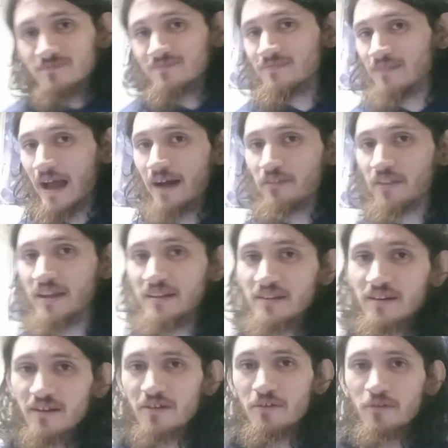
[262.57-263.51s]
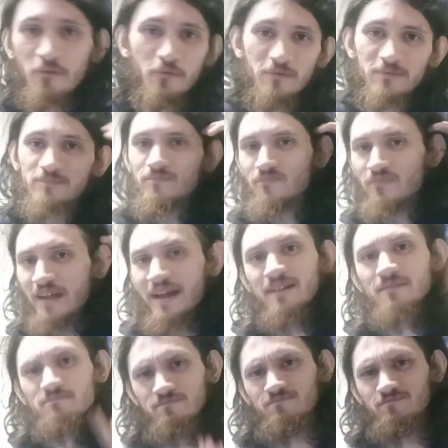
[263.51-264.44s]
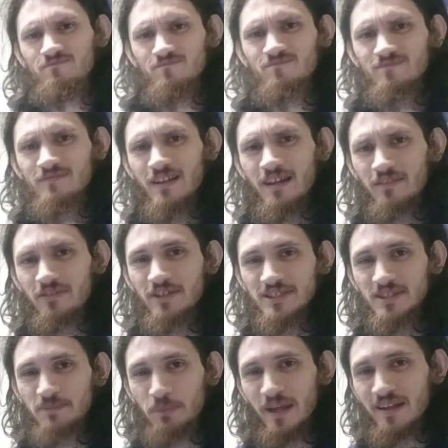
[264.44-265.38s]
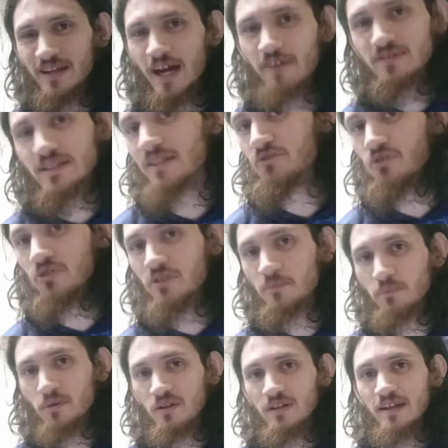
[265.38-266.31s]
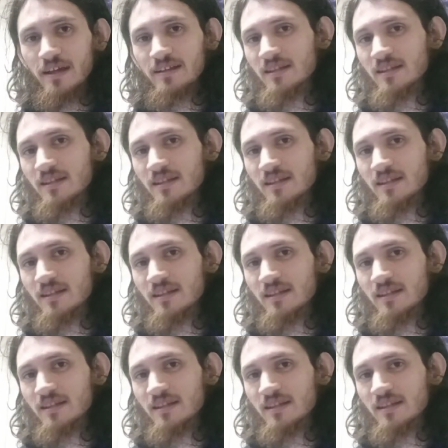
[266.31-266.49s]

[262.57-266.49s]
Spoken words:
Now they know that the spin-offs like Shoot the Bullet,